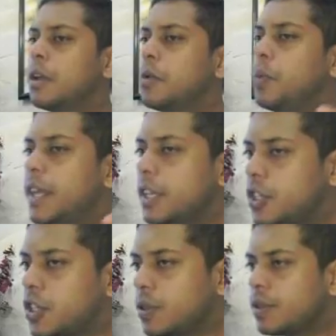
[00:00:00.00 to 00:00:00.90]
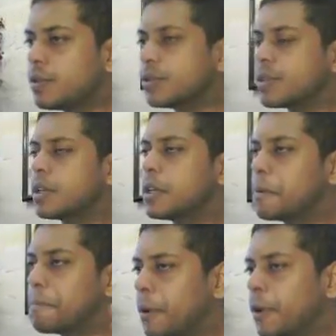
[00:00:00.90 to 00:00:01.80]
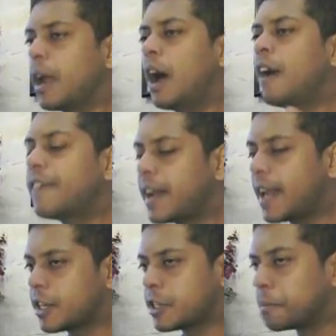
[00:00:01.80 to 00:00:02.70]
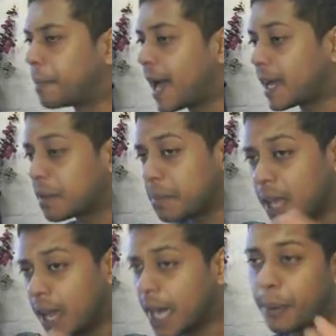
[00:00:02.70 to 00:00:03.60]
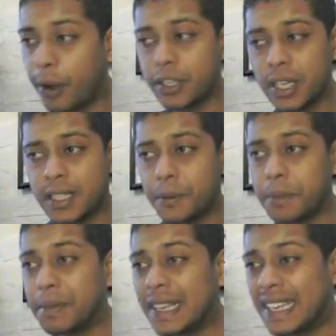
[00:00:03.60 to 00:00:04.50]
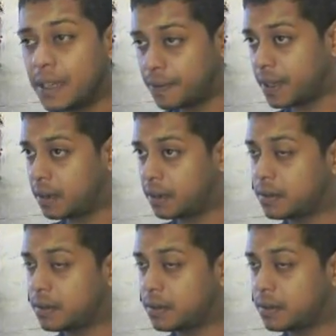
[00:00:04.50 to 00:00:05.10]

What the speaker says: We can choose to put our financial backing behind projects that we believe in.